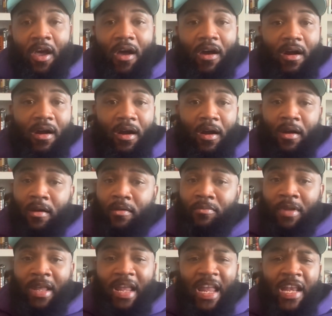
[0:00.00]
are
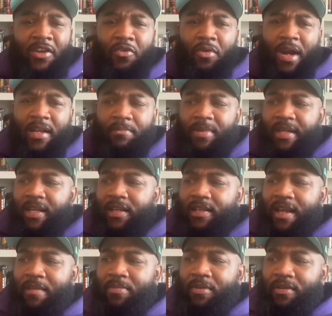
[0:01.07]
incredibly
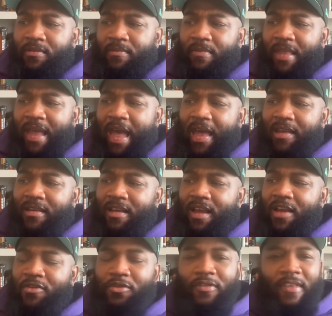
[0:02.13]
adept at
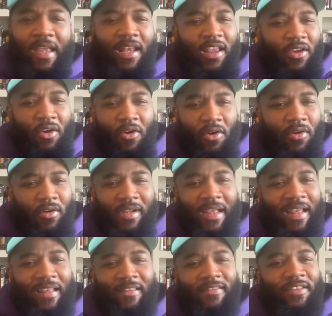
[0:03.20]
understanding all
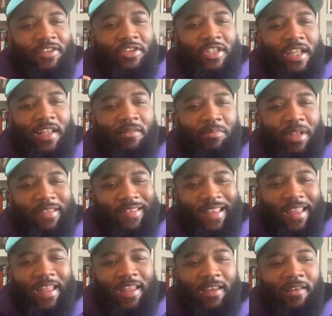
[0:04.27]
kinds of shit, but
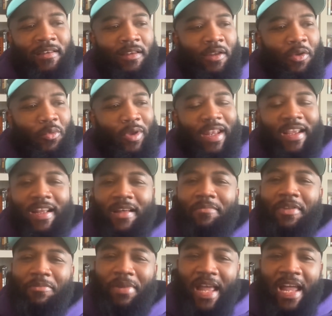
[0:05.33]
then when it
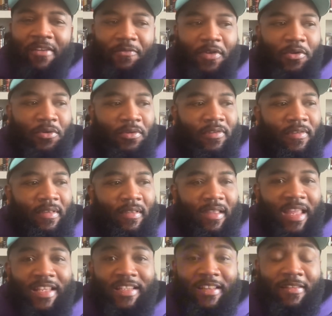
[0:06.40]
comes to Black folks,
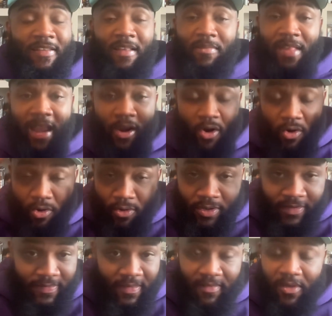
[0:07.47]
it just seems like all
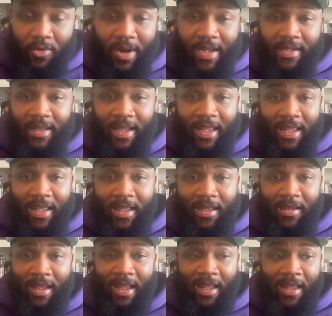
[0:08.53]
the sense go out of their
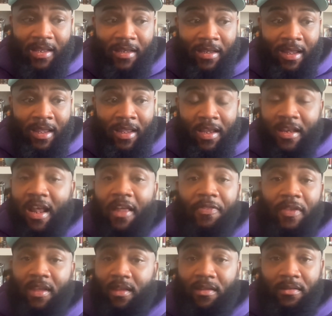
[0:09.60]
head and
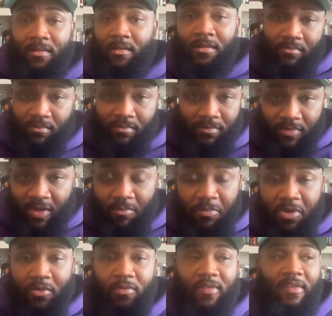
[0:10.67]
nothing
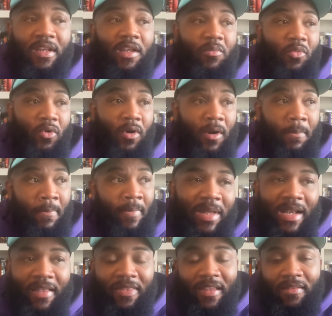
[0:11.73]
computes anymore. I
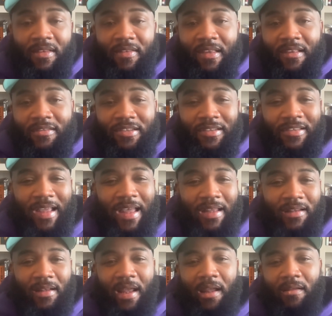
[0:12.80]
mean, I think that that's just
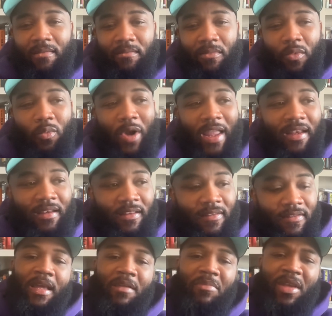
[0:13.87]
kind of like
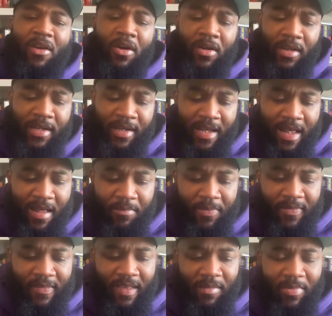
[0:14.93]
whiteness. It can be all
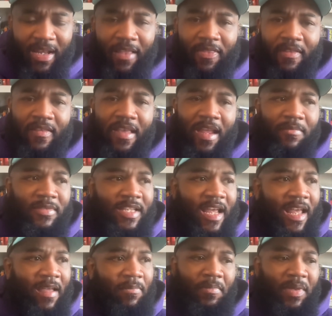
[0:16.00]
encompassing, but at the same
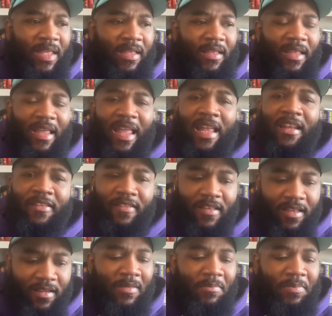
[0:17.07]
time be
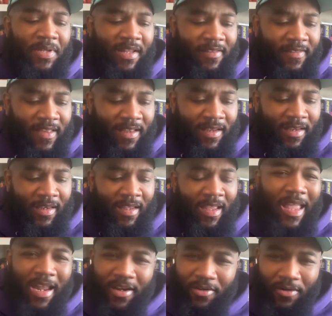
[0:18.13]
innocent, complicit,
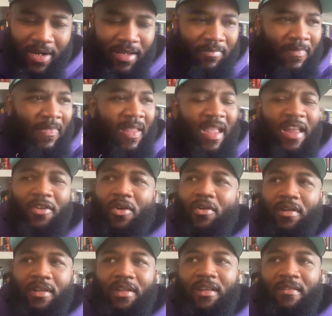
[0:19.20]
ignorant, and
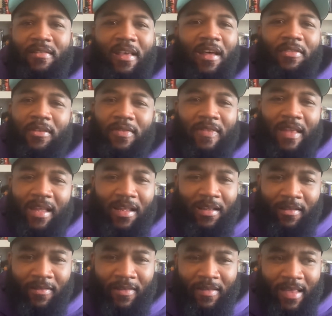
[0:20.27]
all of these other
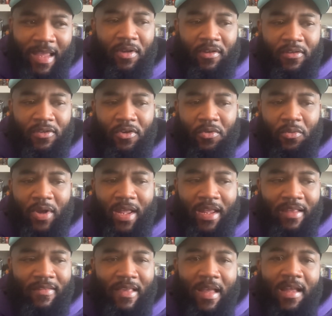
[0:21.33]
things. In a certain way,
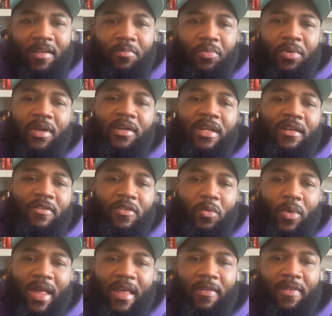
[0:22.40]
it's kind of brilliant the
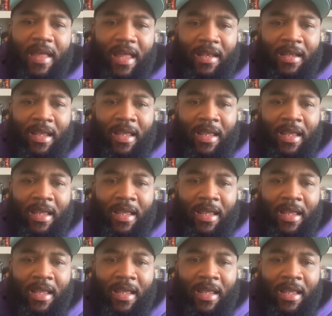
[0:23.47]
way that